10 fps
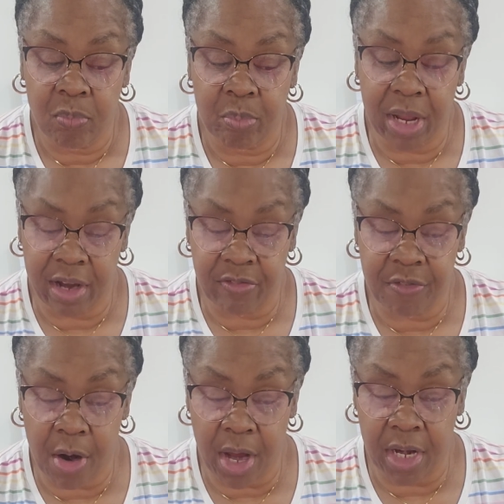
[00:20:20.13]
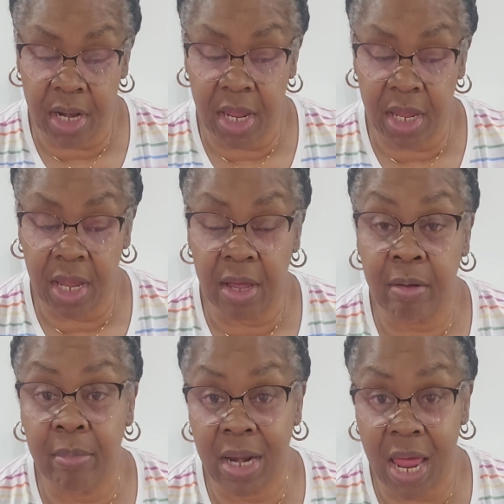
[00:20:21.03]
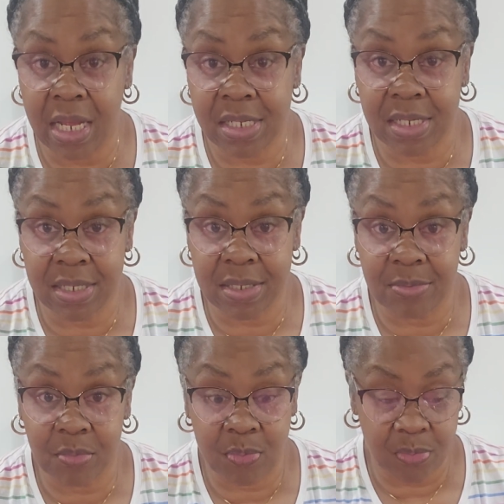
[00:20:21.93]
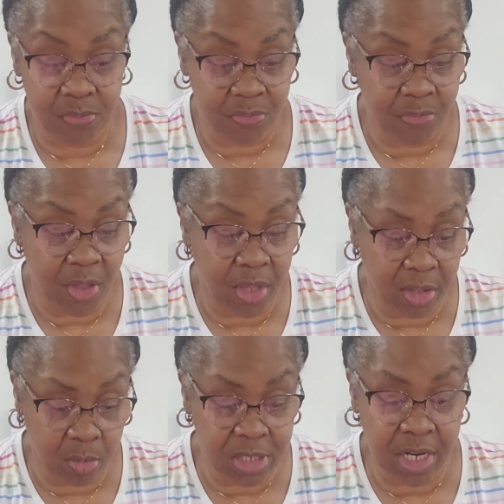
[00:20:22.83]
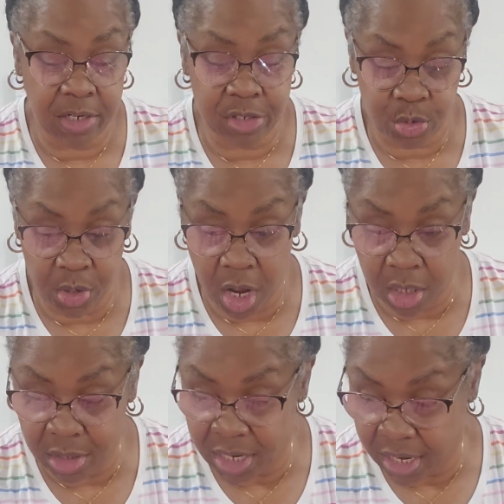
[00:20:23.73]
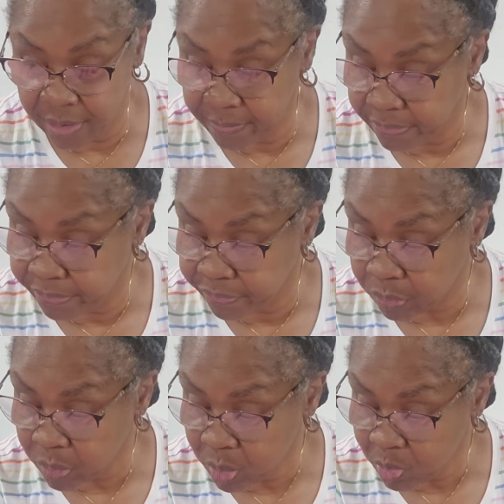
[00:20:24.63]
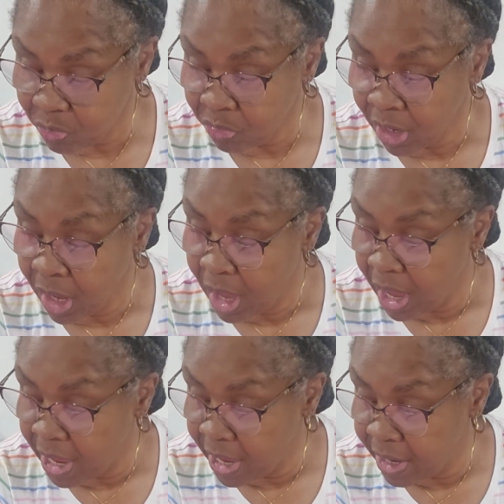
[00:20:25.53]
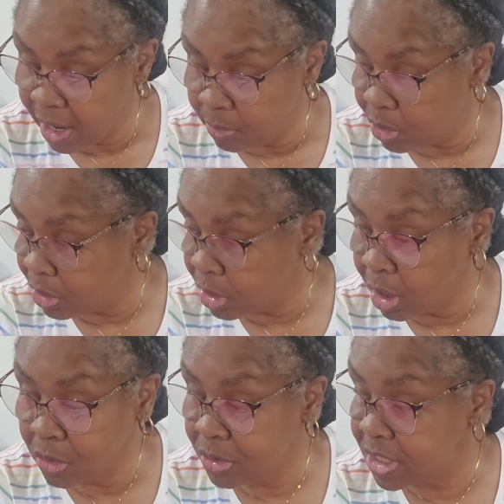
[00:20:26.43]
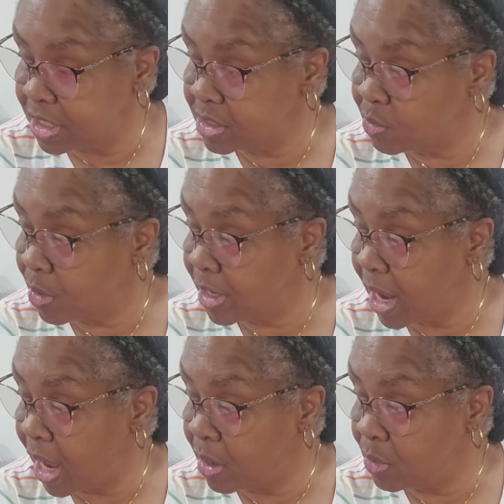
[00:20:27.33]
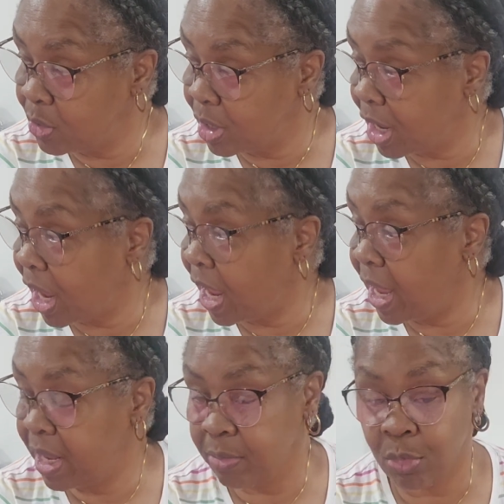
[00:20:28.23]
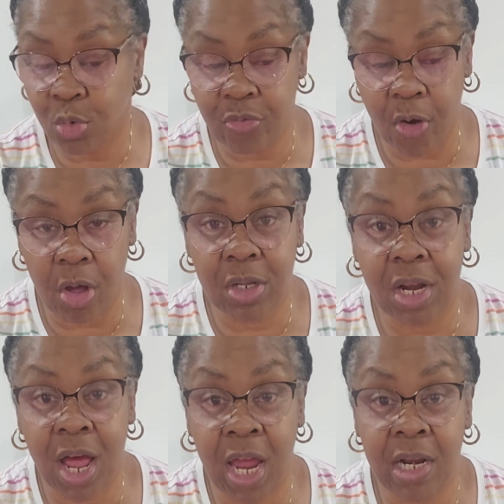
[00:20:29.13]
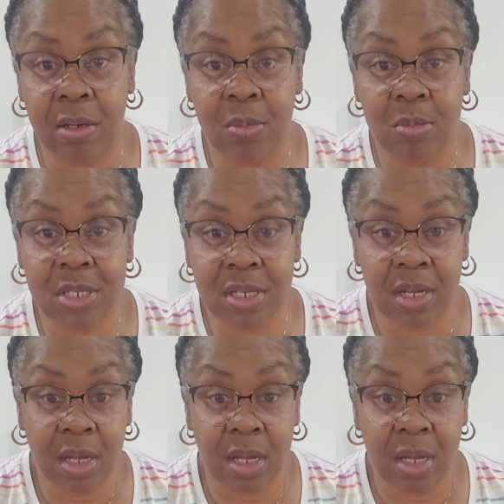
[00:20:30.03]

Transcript: Black Friday of Manassas. It was their $2 day. And I'm going to close this one out and move all of the items